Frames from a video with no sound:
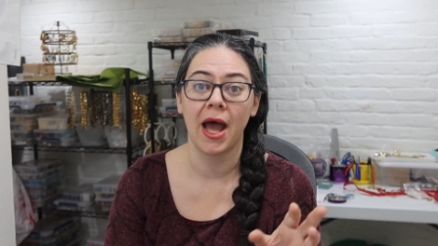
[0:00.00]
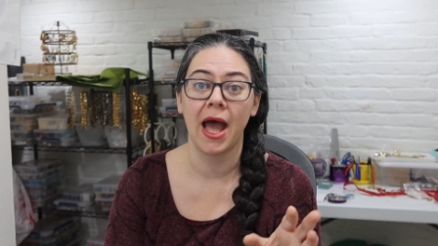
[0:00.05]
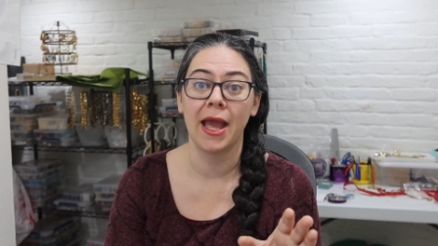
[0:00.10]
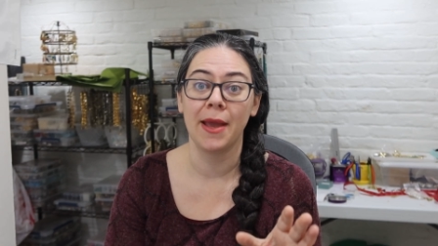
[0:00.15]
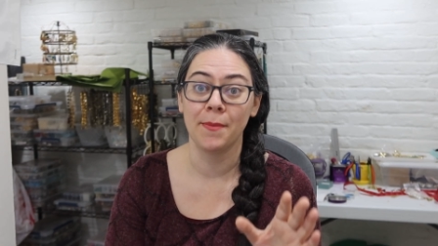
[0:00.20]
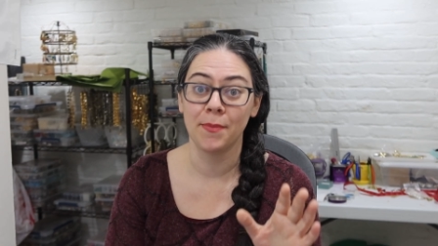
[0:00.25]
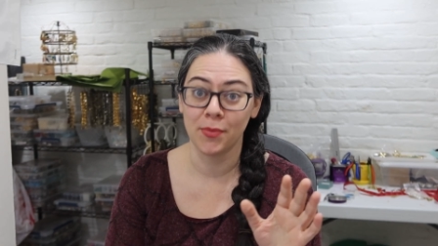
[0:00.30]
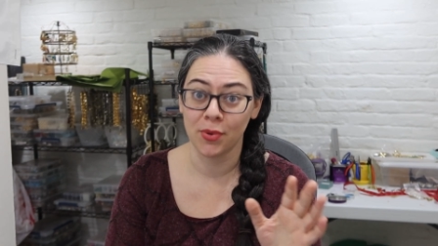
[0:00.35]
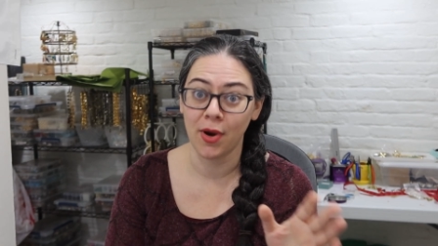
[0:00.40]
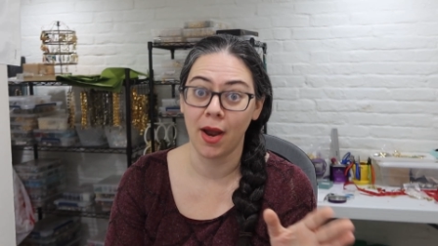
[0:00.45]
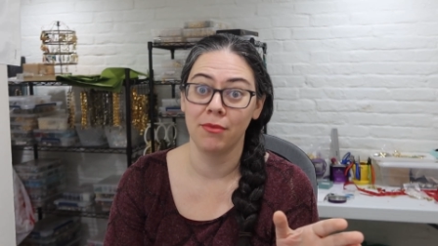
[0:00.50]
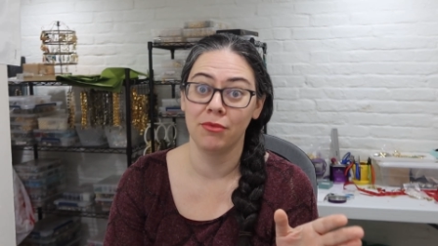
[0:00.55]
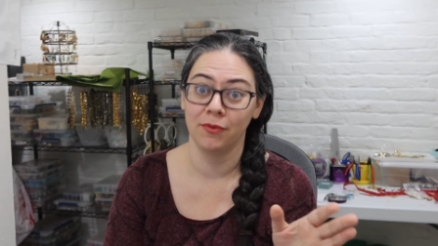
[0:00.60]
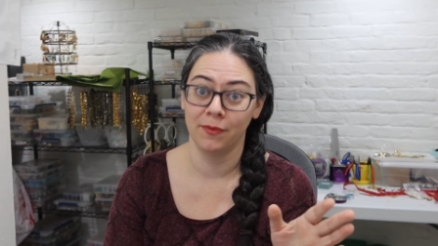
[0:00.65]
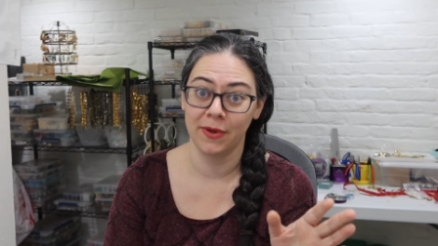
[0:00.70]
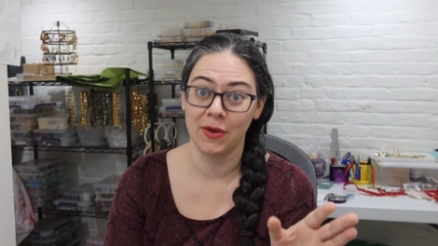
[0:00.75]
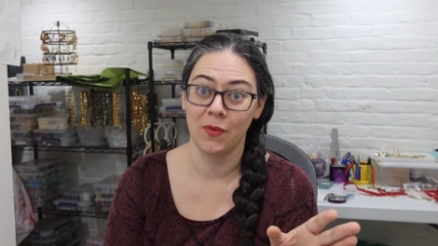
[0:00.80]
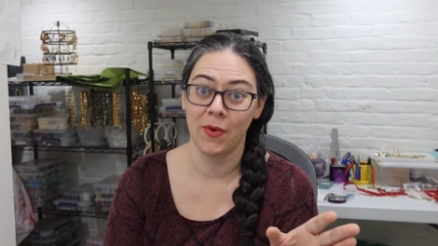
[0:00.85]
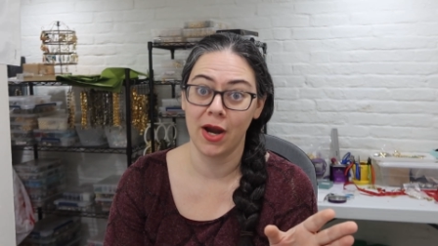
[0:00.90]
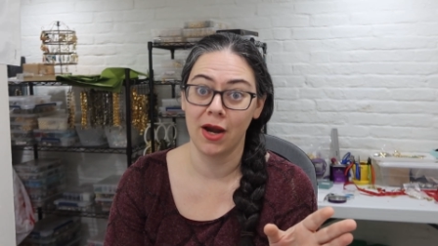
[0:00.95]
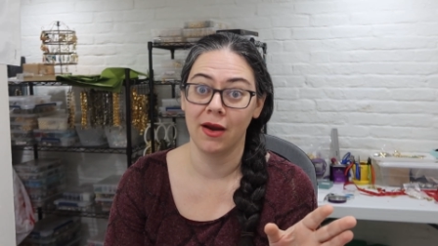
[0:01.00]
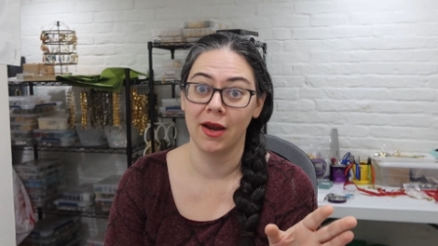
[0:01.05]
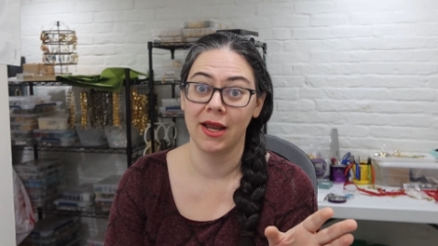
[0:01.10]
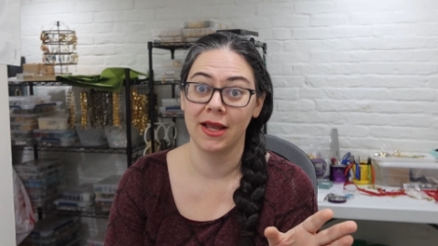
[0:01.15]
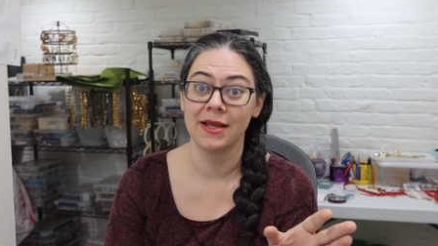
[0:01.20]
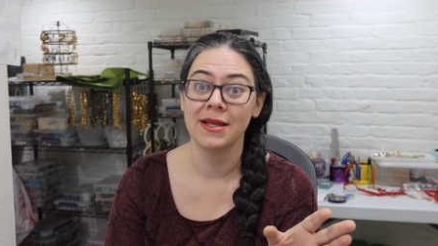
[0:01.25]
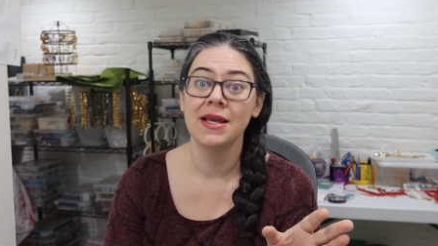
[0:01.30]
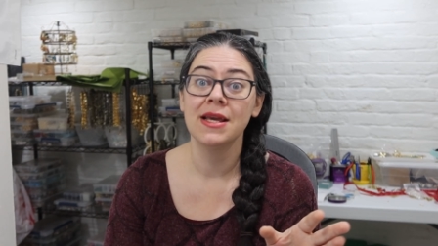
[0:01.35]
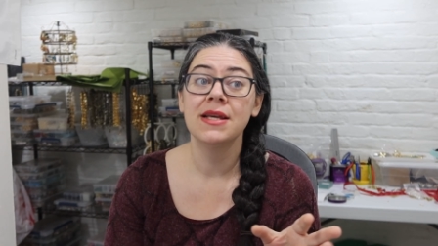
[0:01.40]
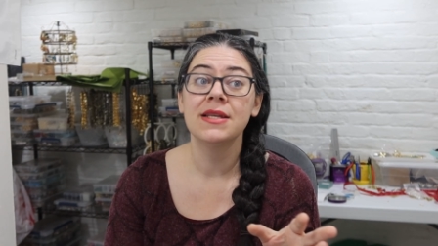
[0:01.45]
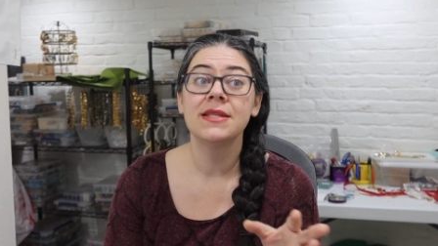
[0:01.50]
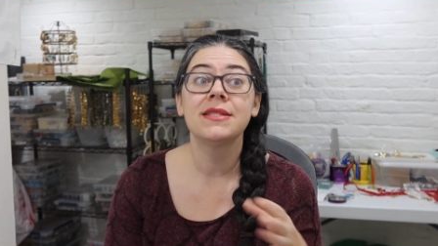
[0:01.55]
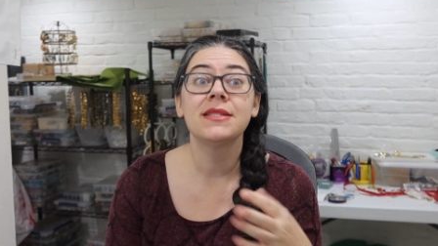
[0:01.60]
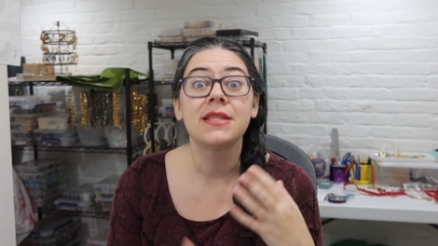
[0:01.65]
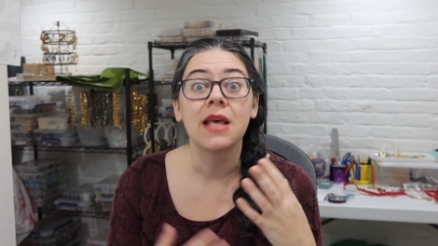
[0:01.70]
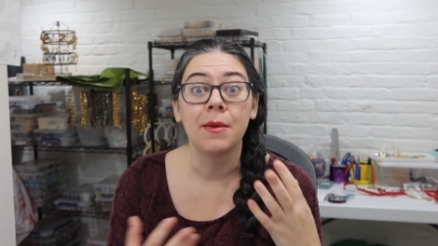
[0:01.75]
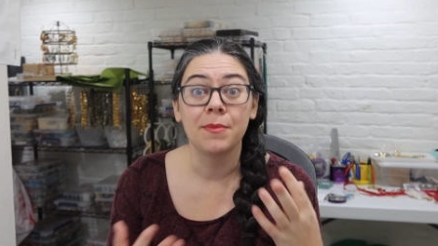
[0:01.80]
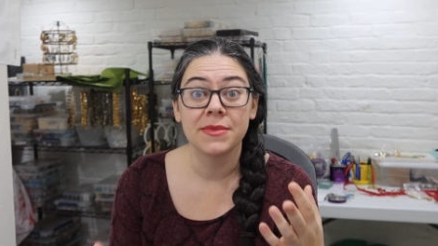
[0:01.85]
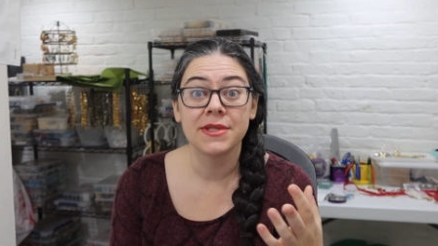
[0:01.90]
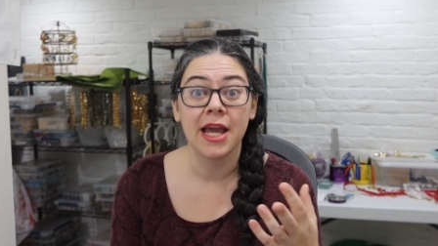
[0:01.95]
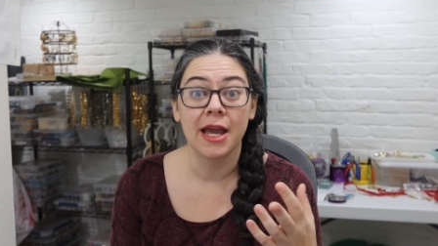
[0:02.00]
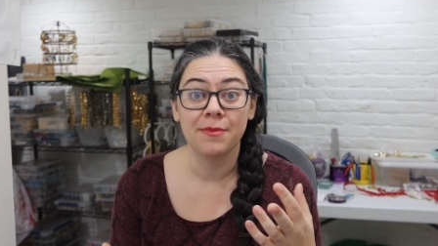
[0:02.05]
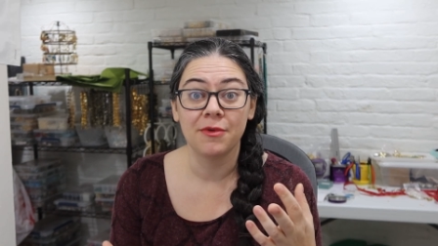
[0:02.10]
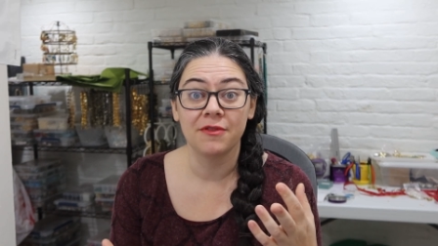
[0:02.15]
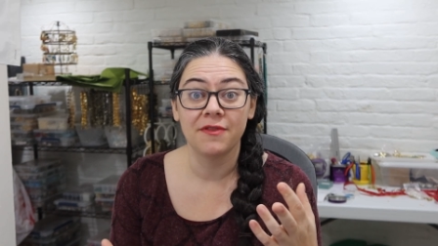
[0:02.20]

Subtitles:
I'm probably wearing some type